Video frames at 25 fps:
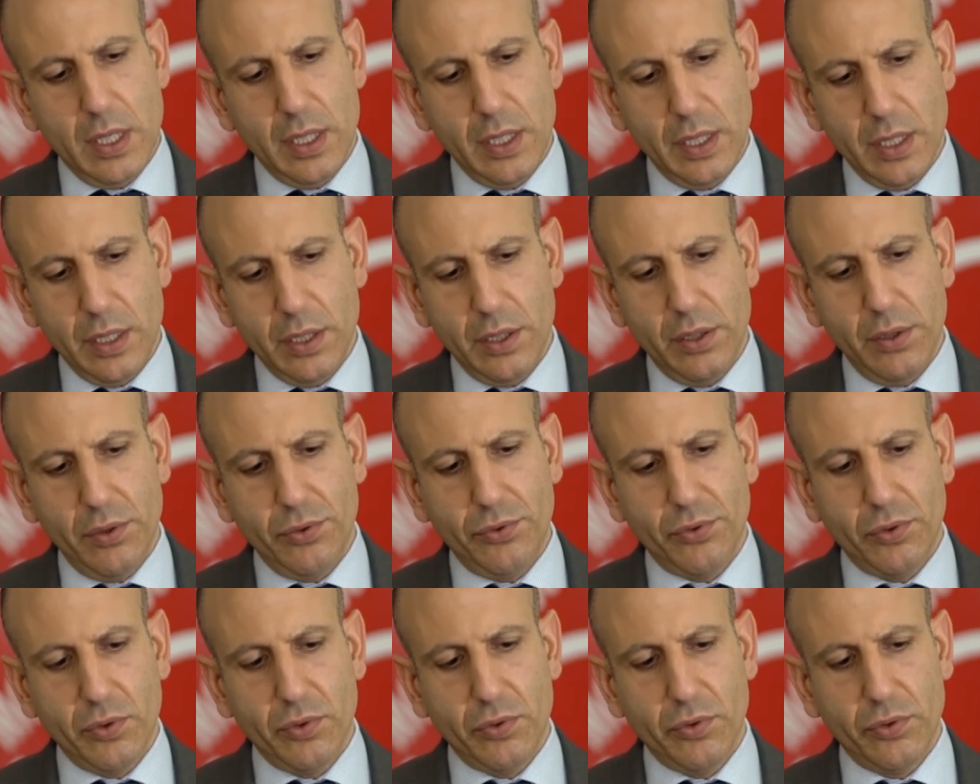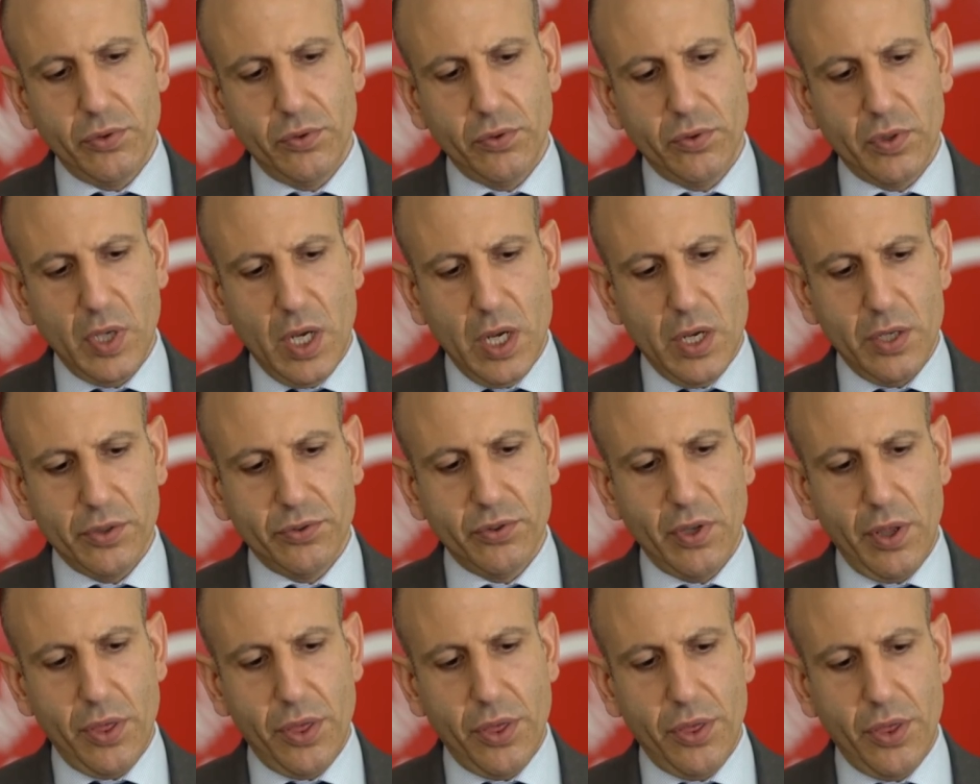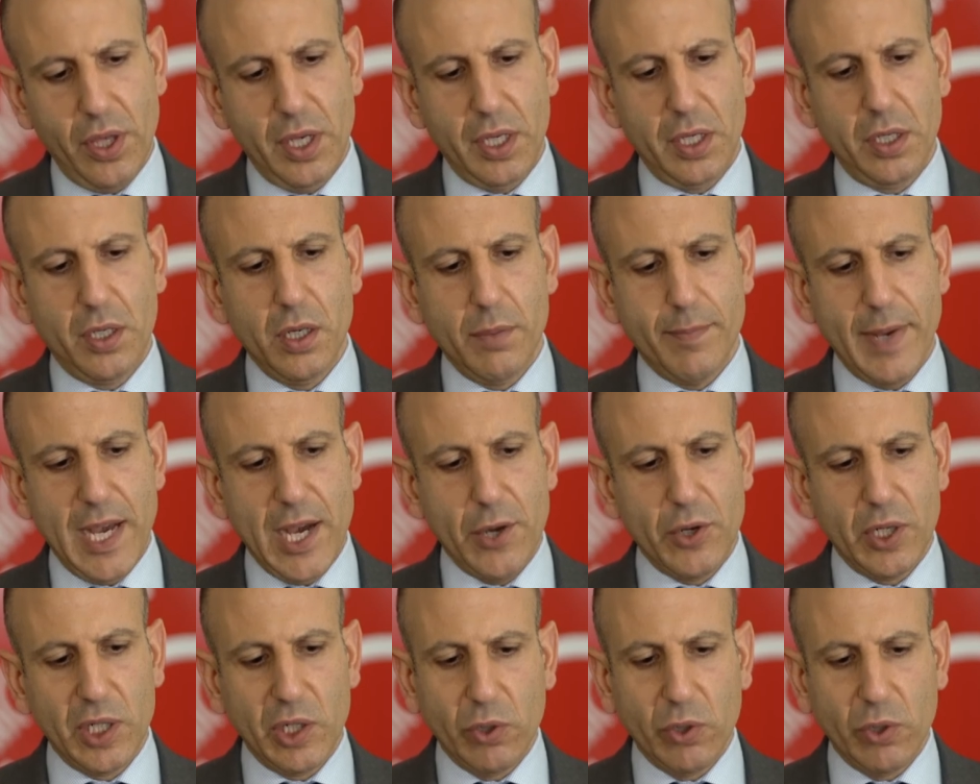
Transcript: is start to think about